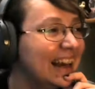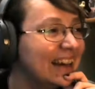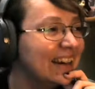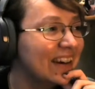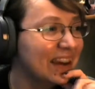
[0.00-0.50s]

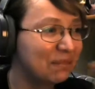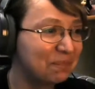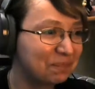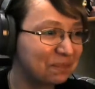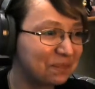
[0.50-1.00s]
Alright.
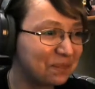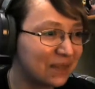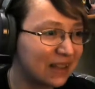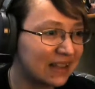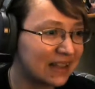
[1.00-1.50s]

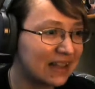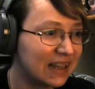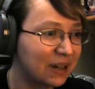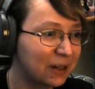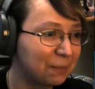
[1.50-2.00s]
Let's see
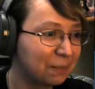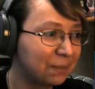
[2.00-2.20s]
here.